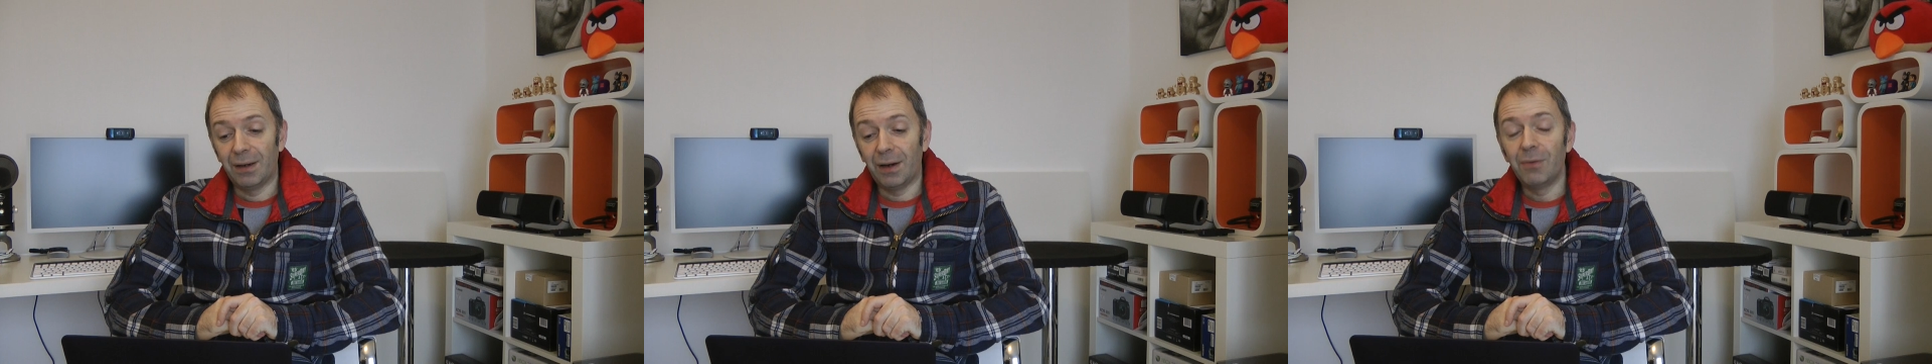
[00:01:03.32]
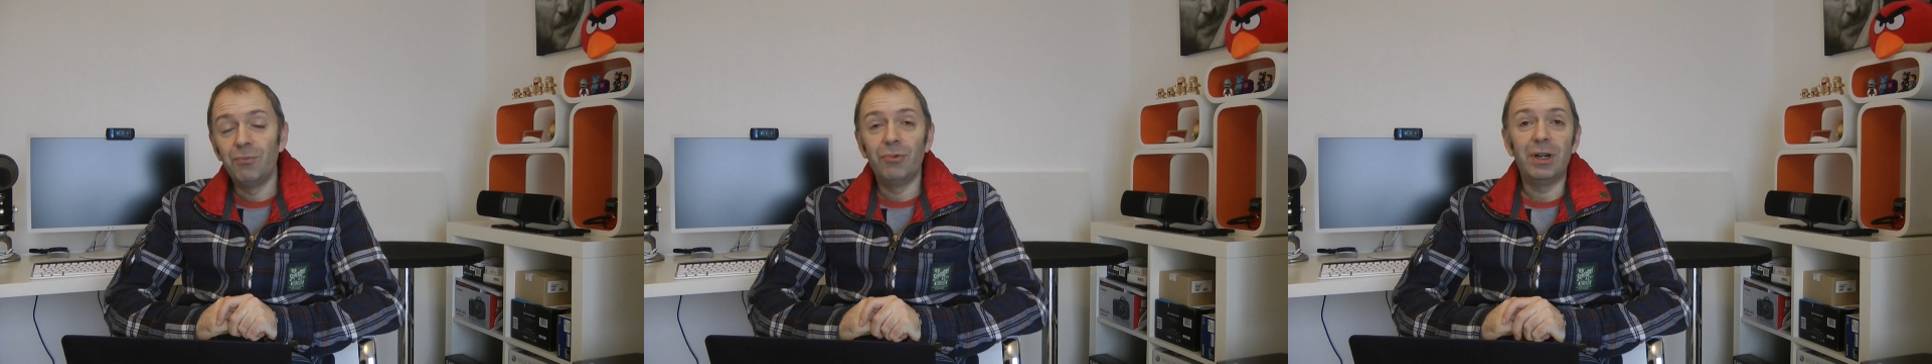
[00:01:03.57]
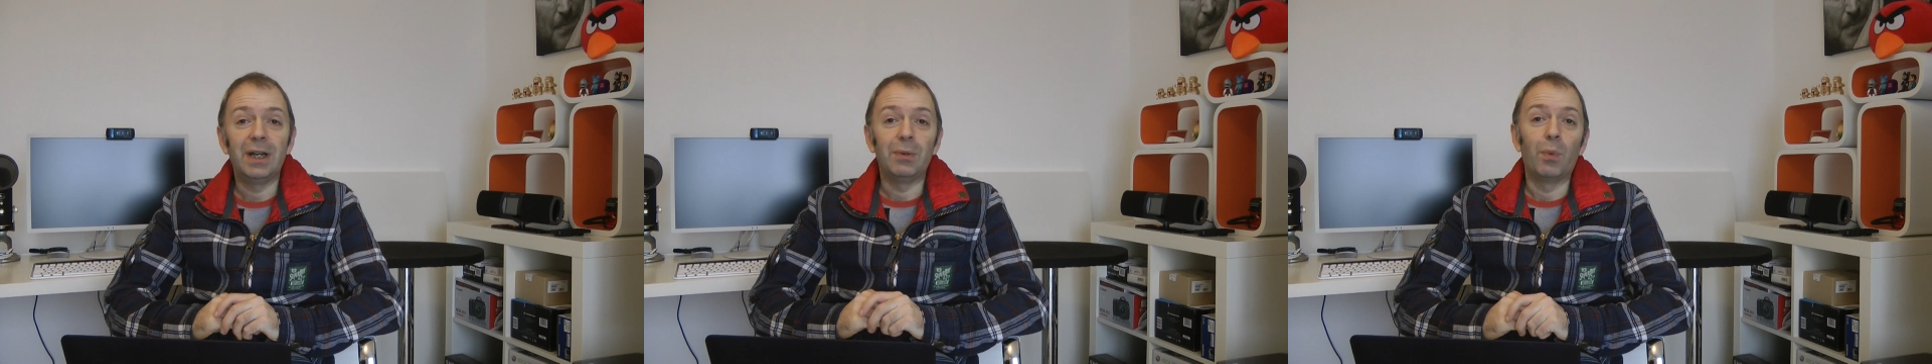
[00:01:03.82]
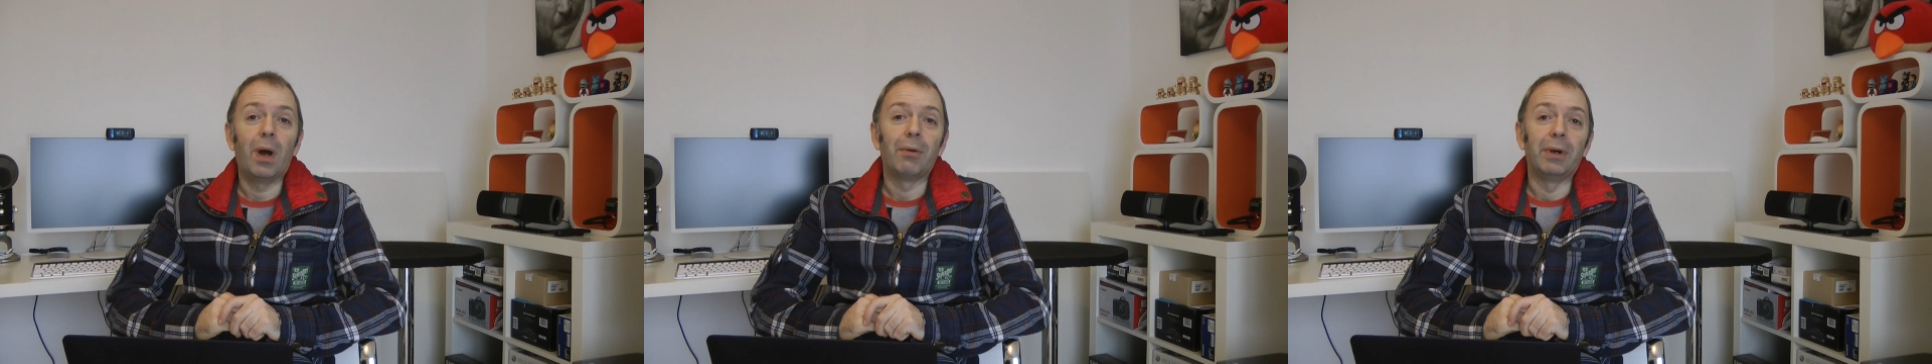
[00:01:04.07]
I'm really
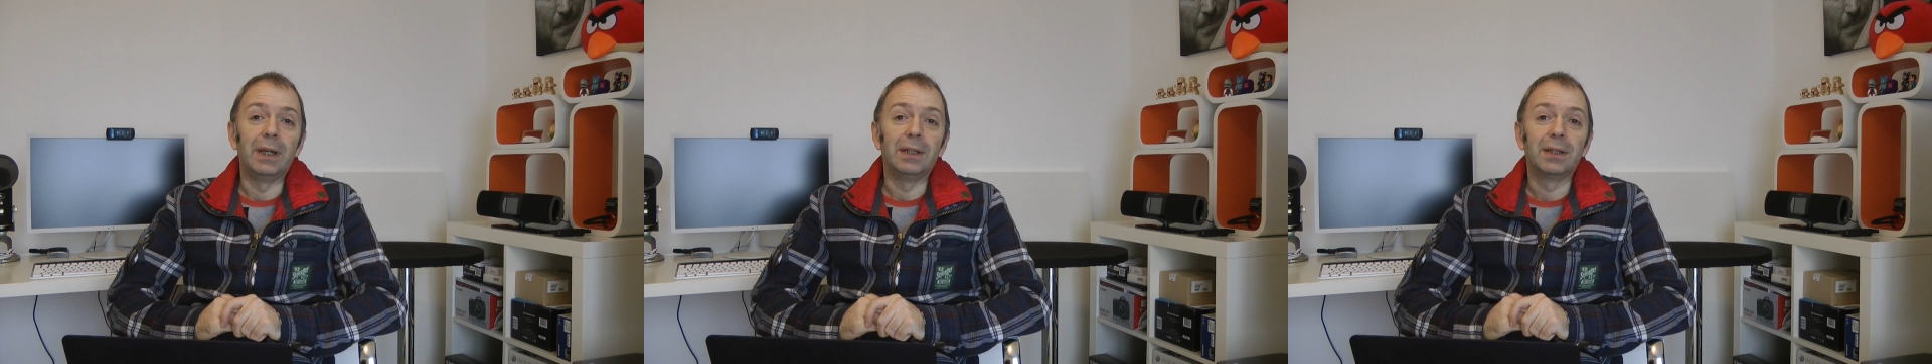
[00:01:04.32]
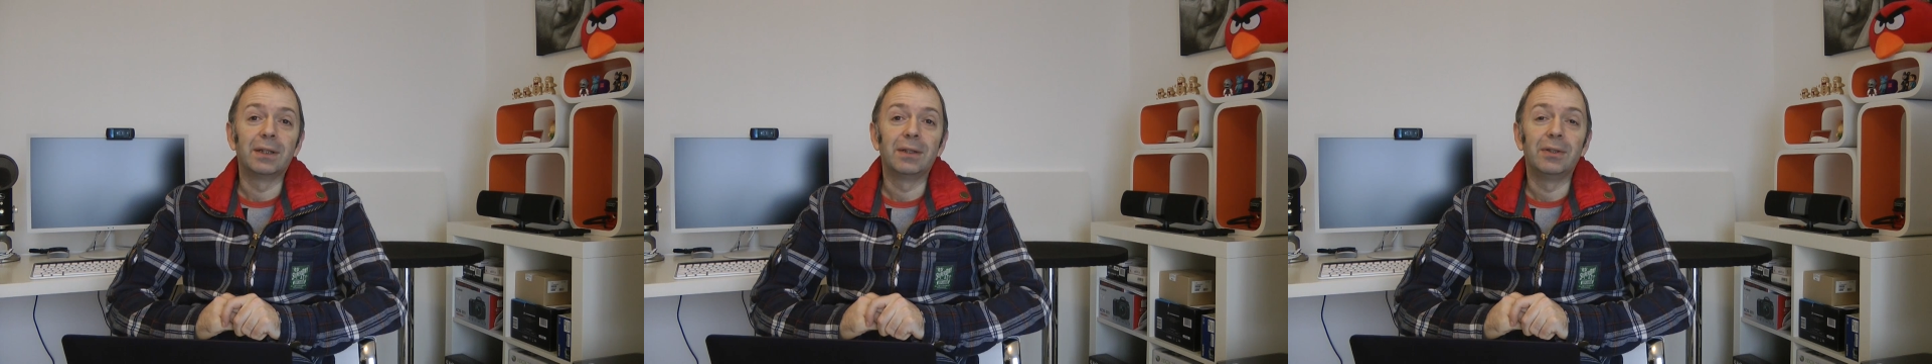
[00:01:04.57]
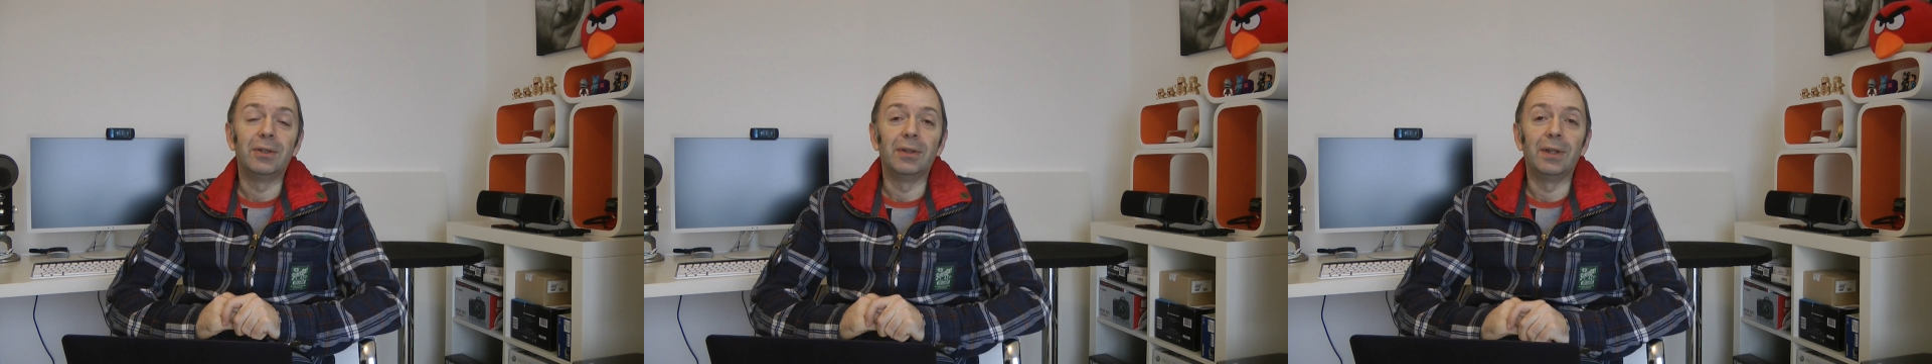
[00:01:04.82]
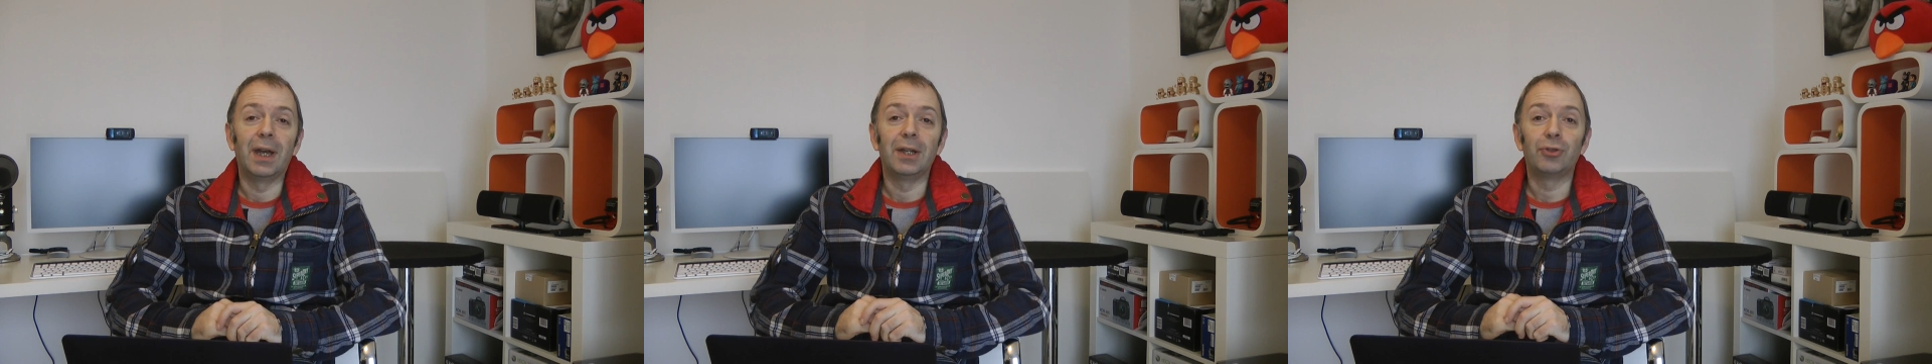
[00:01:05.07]
worried
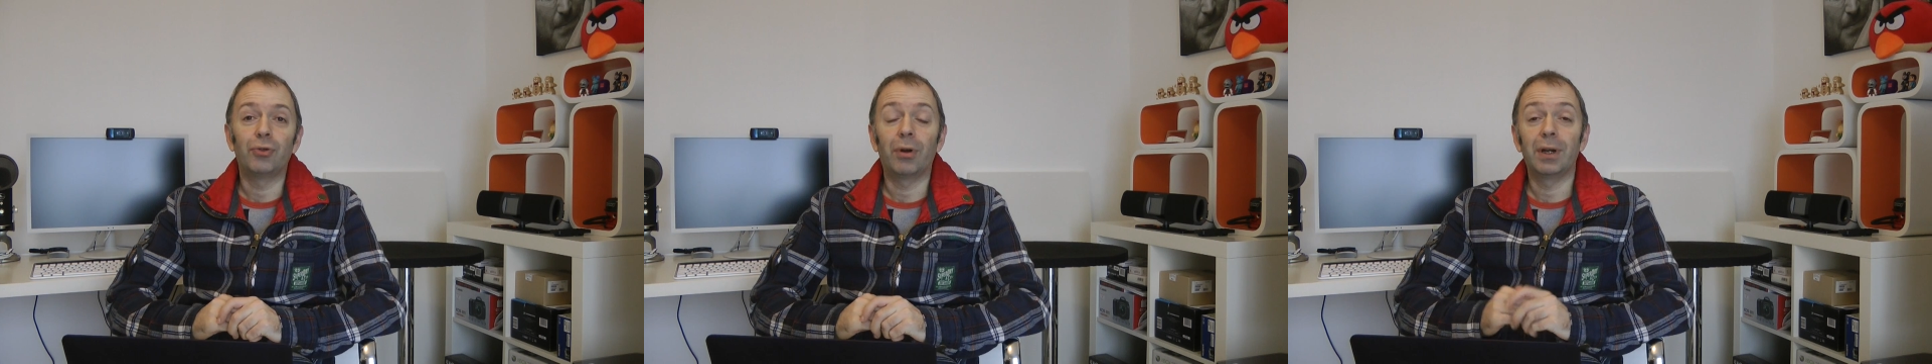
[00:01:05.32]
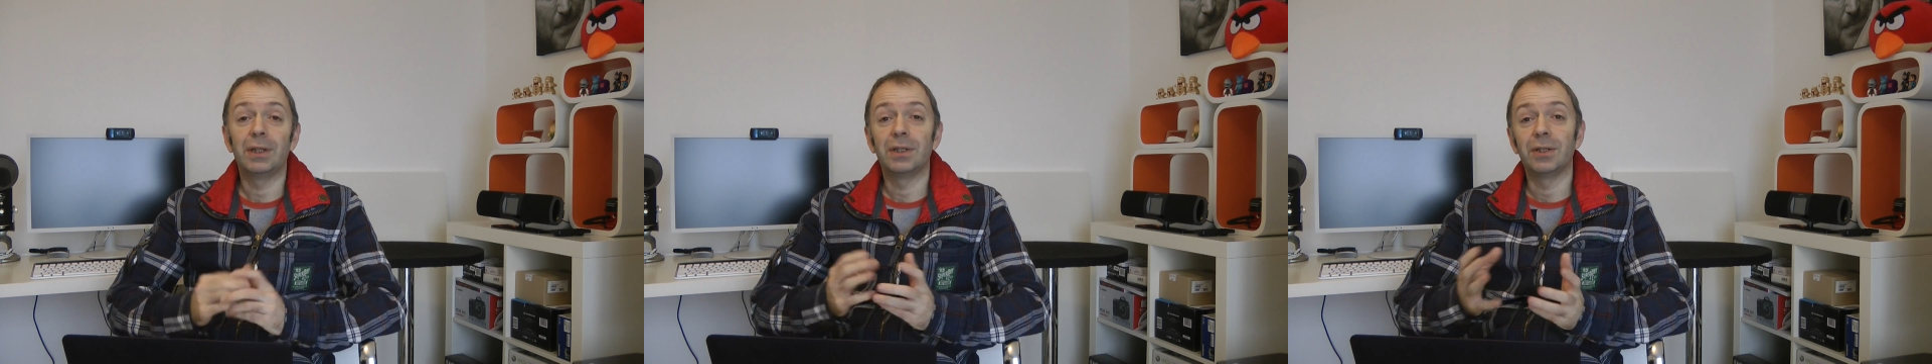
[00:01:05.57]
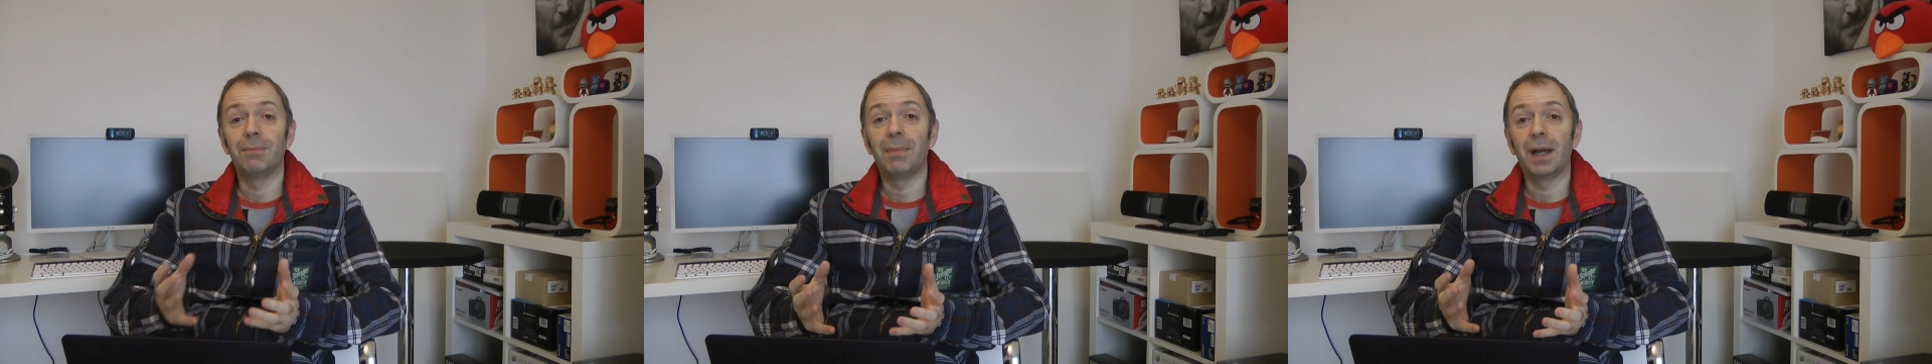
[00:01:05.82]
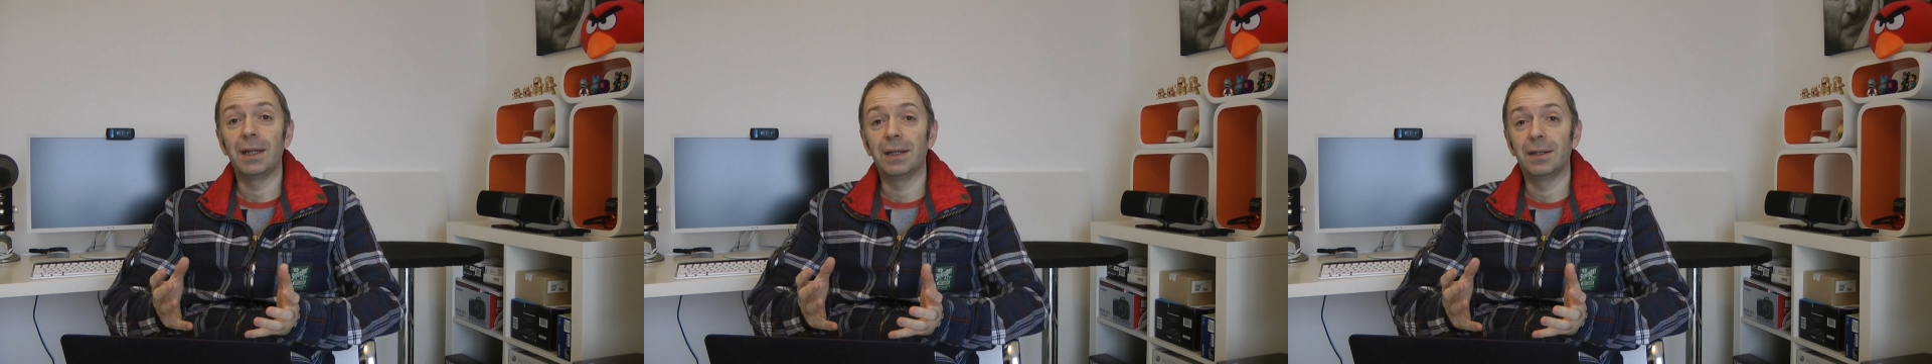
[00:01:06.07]
that they're trying to
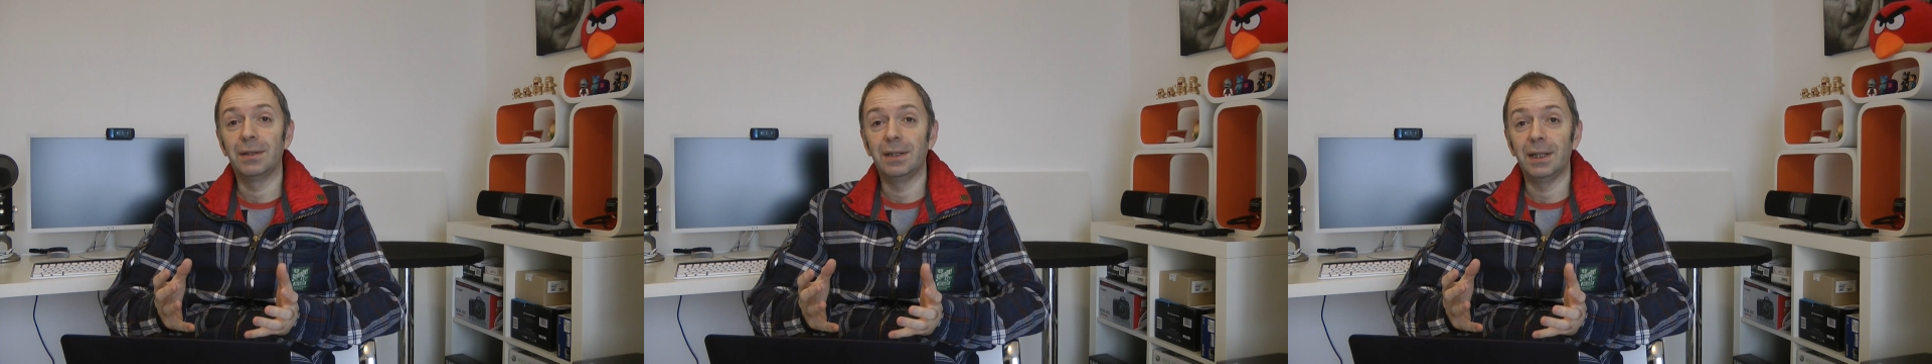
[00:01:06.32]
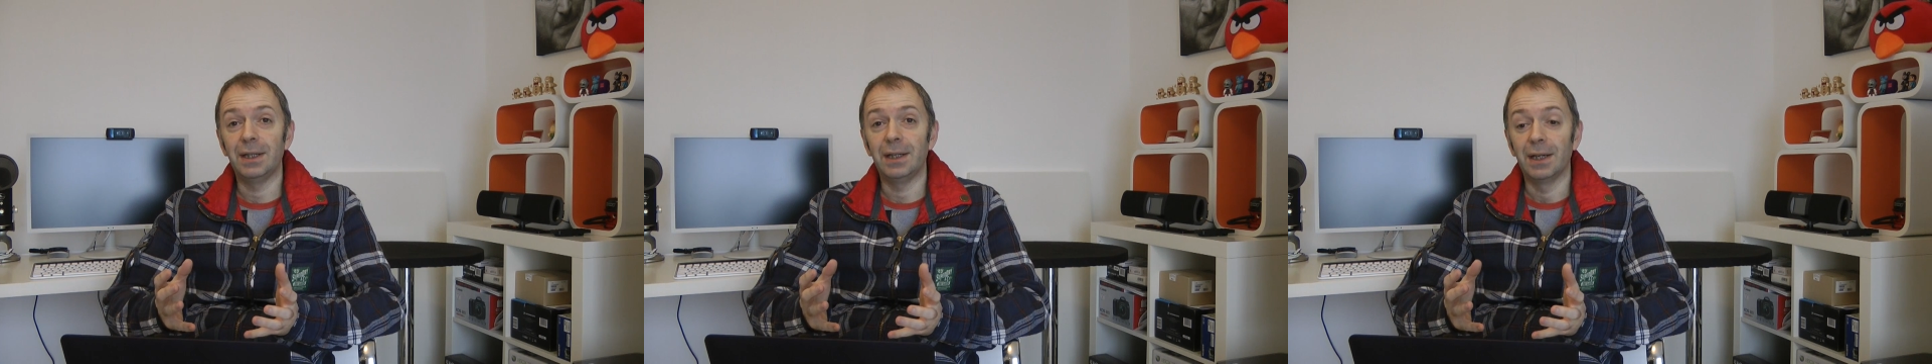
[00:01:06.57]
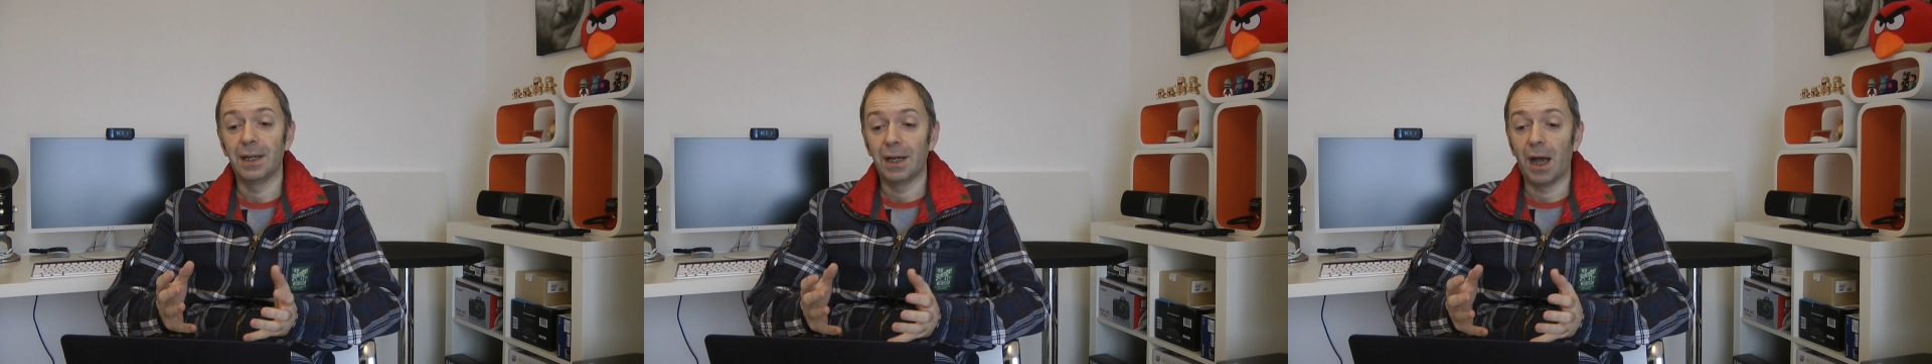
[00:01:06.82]
make the